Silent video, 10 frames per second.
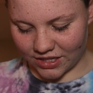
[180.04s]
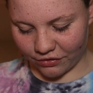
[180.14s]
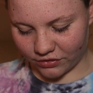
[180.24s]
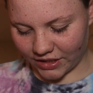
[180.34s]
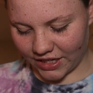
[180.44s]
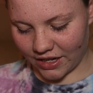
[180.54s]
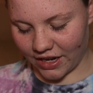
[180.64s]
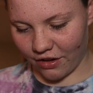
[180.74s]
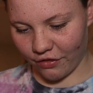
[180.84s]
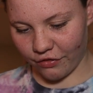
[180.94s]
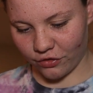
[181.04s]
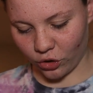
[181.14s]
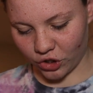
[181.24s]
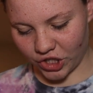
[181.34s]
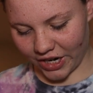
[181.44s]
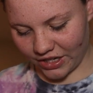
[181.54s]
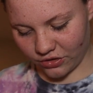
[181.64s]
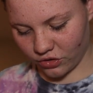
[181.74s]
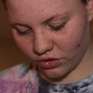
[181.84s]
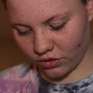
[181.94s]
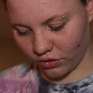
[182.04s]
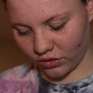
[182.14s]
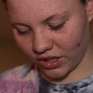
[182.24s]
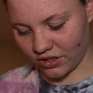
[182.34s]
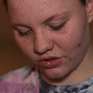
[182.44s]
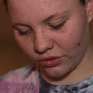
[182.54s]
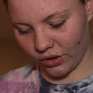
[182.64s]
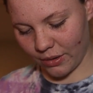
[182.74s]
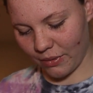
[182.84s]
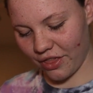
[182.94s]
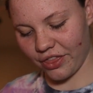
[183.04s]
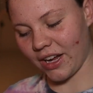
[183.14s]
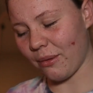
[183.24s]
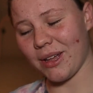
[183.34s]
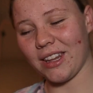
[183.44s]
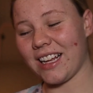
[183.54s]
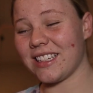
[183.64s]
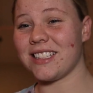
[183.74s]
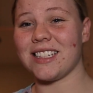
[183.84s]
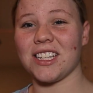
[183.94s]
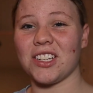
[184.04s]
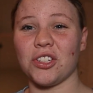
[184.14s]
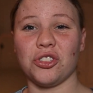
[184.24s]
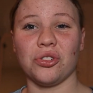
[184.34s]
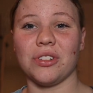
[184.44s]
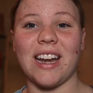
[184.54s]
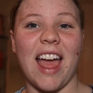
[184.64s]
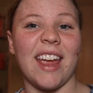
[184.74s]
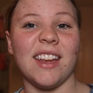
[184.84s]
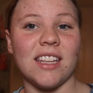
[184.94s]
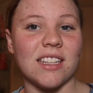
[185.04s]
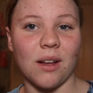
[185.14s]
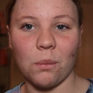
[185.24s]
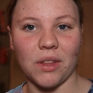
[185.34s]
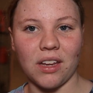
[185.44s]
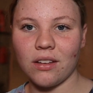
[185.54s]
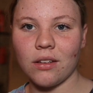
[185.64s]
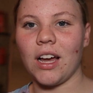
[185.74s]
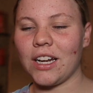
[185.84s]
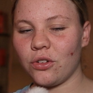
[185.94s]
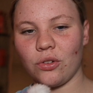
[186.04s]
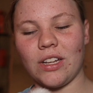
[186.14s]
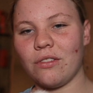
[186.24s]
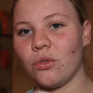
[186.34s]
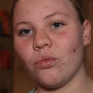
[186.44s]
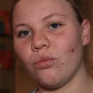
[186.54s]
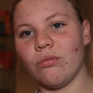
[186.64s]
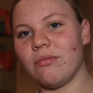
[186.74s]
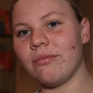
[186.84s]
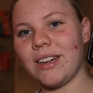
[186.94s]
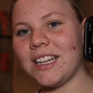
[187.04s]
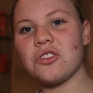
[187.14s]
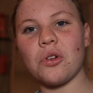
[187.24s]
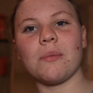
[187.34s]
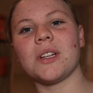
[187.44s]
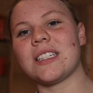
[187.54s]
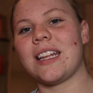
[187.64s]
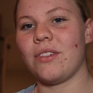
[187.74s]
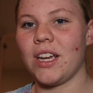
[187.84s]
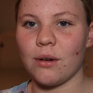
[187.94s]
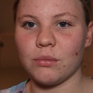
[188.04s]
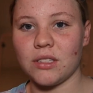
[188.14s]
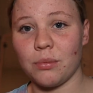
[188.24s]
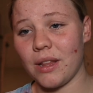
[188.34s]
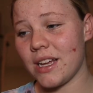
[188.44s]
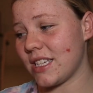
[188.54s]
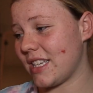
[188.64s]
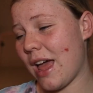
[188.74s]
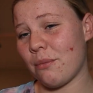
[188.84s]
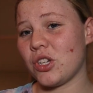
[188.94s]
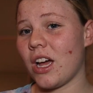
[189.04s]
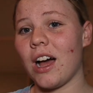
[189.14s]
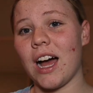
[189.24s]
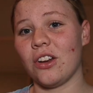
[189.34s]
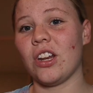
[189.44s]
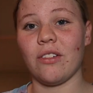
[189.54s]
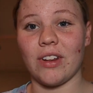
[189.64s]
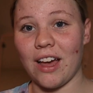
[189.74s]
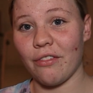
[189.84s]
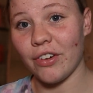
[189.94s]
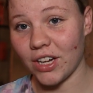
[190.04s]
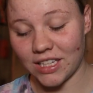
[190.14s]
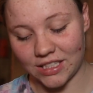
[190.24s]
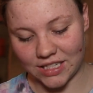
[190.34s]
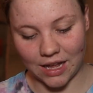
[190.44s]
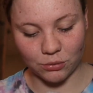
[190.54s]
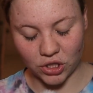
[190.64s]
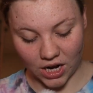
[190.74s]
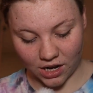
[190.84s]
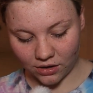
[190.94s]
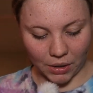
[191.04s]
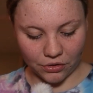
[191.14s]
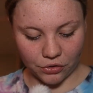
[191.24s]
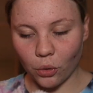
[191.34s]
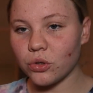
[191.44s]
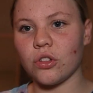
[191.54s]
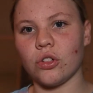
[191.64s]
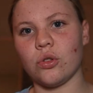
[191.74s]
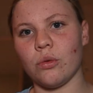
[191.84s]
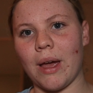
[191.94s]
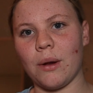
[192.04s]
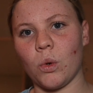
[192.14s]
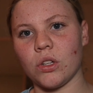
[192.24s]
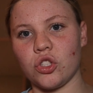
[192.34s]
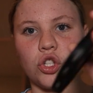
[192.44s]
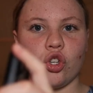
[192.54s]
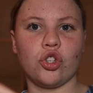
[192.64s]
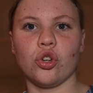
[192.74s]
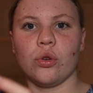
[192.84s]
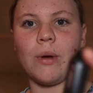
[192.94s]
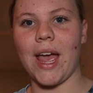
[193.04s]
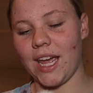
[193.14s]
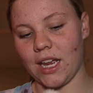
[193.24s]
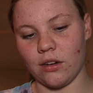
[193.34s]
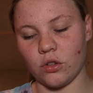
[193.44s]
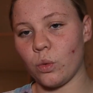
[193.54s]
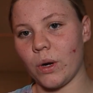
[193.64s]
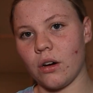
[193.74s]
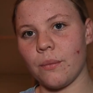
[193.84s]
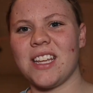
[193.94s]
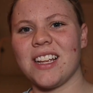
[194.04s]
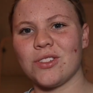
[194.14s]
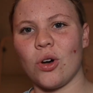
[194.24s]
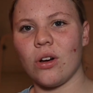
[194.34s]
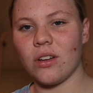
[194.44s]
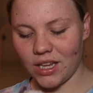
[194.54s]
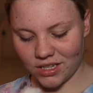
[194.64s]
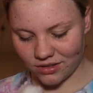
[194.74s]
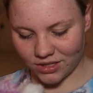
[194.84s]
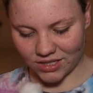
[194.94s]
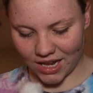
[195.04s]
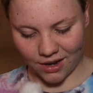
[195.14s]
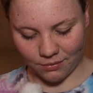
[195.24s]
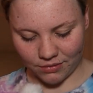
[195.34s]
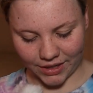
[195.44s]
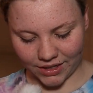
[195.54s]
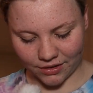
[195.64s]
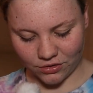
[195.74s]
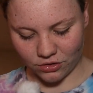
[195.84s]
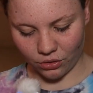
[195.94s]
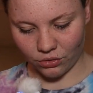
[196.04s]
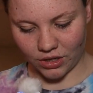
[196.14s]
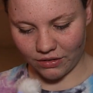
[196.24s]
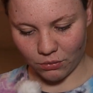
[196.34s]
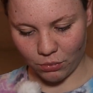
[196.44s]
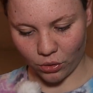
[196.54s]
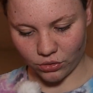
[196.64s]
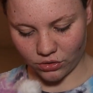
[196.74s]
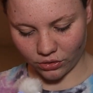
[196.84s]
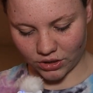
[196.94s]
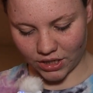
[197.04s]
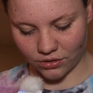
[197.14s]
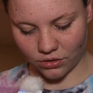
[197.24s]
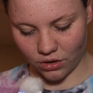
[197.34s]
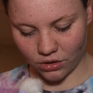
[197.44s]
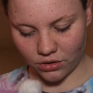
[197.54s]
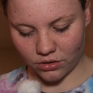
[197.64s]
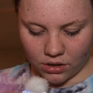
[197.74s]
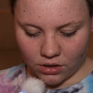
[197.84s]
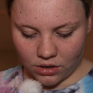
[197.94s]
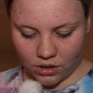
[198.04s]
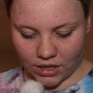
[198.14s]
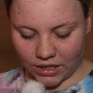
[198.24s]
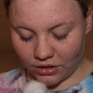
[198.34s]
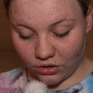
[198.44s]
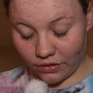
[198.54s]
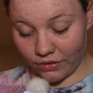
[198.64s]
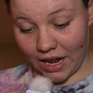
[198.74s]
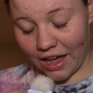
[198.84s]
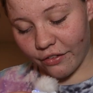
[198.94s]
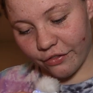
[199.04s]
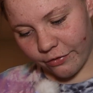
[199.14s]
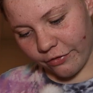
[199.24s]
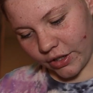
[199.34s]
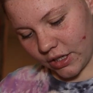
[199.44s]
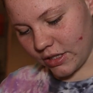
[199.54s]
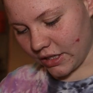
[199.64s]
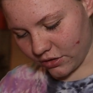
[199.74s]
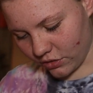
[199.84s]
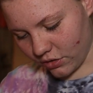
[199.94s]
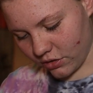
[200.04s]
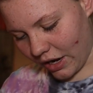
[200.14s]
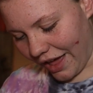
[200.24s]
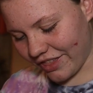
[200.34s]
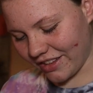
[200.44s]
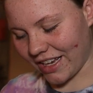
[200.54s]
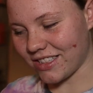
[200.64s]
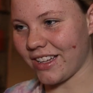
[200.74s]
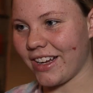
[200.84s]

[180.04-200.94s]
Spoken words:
definitely have not changed on Instagram. I think I'm at like 680 something. Instagram doesn't even come into play. Snapchat, I don't even have Snapchat. But those are the 2 main ones, YouTube and Twitter. TikTok is the same. Like, I don't even post on TikTok, and I don't even have TikTok. I think that's